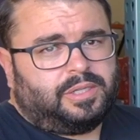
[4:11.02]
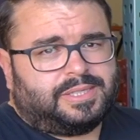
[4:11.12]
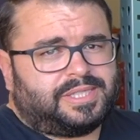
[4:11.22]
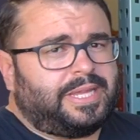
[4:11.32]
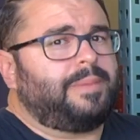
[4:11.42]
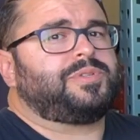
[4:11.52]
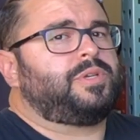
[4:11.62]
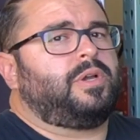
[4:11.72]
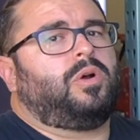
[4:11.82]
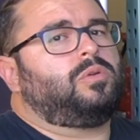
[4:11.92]
steps. You
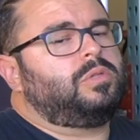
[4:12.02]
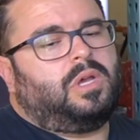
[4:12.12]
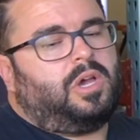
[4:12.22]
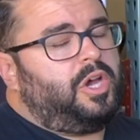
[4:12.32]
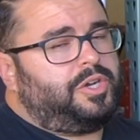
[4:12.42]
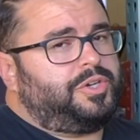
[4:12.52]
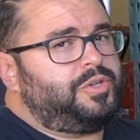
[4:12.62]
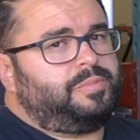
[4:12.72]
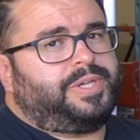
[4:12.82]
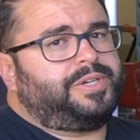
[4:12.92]
can go 100
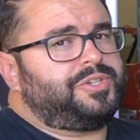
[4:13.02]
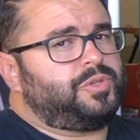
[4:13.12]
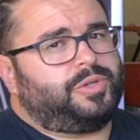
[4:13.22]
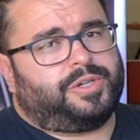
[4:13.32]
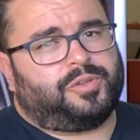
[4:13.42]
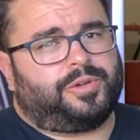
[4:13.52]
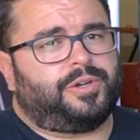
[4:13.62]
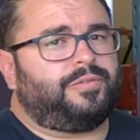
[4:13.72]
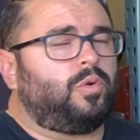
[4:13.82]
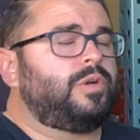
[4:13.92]
Newton meter, 200,
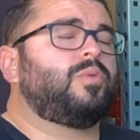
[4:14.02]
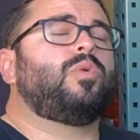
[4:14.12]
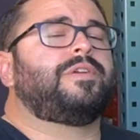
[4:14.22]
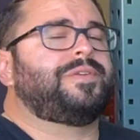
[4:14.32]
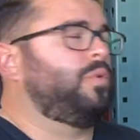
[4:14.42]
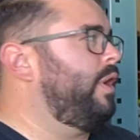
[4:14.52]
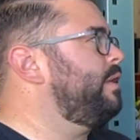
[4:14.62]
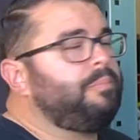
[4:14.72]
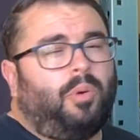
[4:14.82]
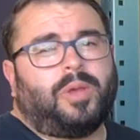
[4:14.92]
300, 400, whatever you
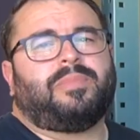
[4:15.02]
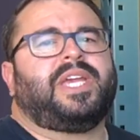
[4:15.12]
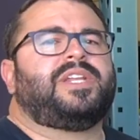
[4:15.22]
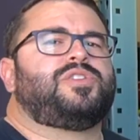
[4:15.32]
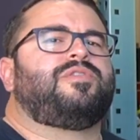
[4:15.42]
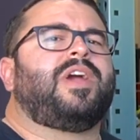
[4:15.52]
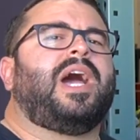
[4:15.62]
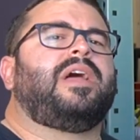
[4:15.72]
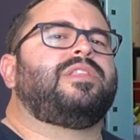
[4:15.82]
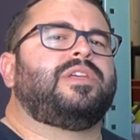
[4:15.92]
want. Point being is you've
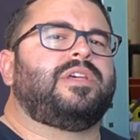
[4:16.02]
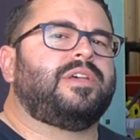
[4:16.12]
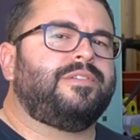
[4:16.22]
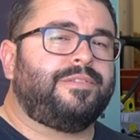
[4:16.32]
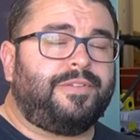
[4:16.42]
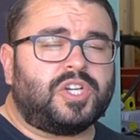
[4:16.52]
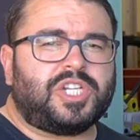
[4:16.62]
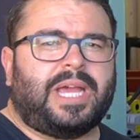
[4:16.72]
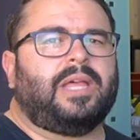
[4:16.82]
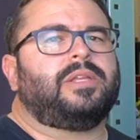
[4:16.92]
got the
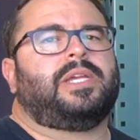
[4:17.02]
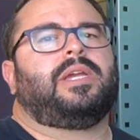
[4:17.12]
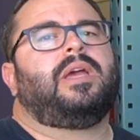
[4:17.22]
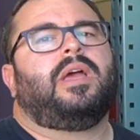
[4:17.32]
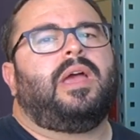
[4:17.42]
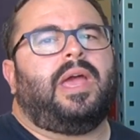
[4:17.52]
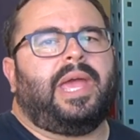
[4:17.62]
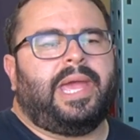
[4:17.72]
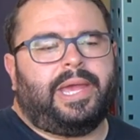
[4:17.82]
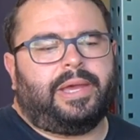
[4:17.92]
functionality
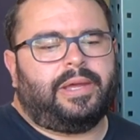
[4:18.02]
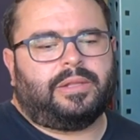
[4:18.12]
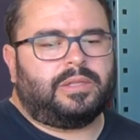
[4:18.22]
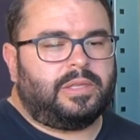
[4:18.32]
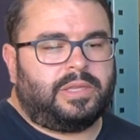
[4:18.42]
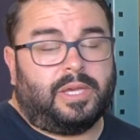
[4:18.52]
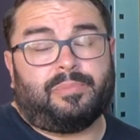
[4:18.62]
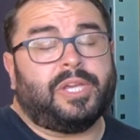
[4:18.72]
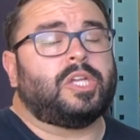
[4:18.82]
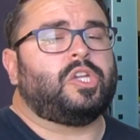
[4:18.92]
and the
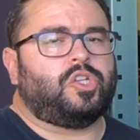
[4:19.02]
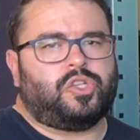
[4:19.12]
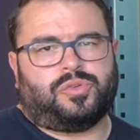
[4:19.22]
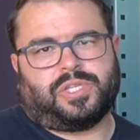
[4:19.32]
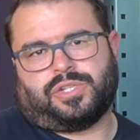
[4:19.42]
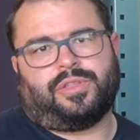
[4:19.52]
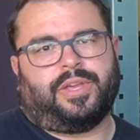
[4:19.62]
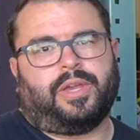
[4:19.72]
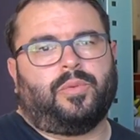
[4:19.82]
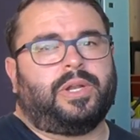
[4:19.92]
ability to do such a
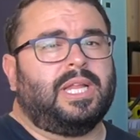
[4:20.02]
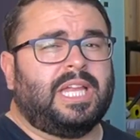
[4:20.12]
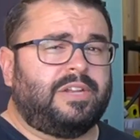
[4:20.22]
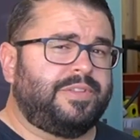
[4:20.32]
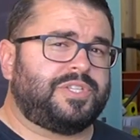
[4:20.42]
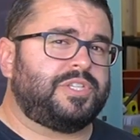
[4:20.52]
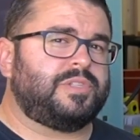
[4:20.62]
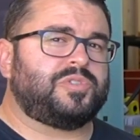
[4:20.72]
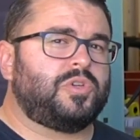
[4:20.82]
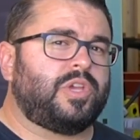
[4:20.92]
thing when a lot of other
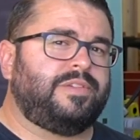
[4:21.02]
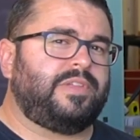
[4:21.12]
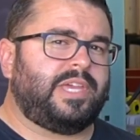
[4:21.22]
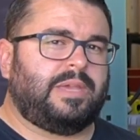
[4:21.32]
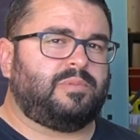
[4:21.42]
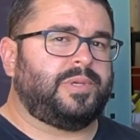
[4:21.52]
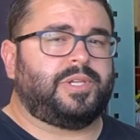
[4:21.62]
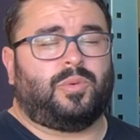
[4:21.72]
systems don't give you that capability